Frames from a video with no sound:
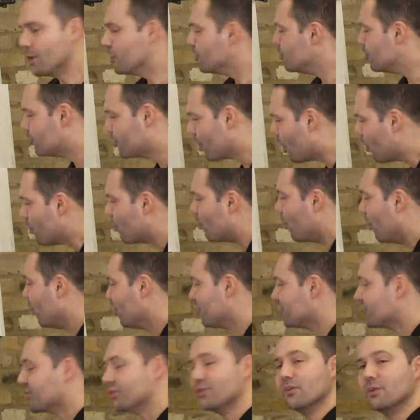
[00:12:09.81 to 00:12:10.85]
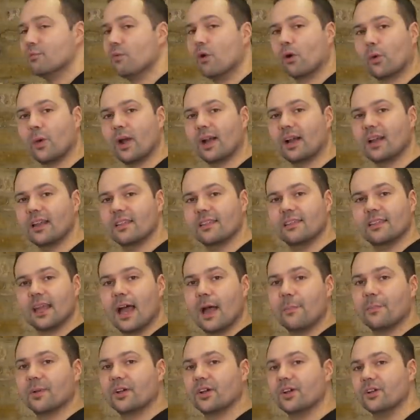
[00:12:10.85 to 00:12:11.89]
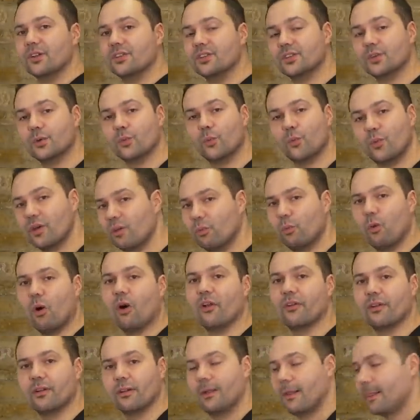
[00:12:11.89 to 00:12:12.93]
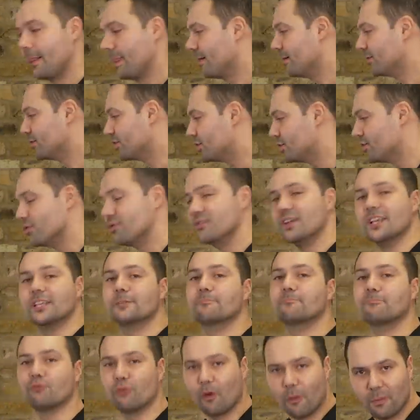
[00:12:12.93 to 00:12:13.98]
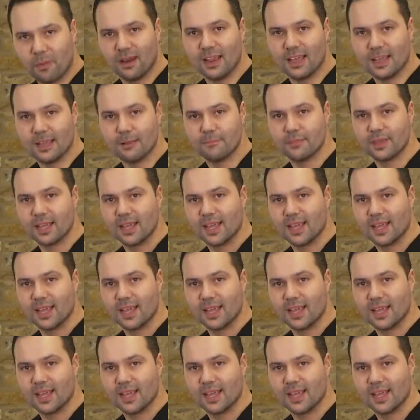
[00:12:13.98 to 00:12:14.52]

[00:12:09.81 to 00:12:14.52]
You don't want to do it more quickly than that because we want to do this properly.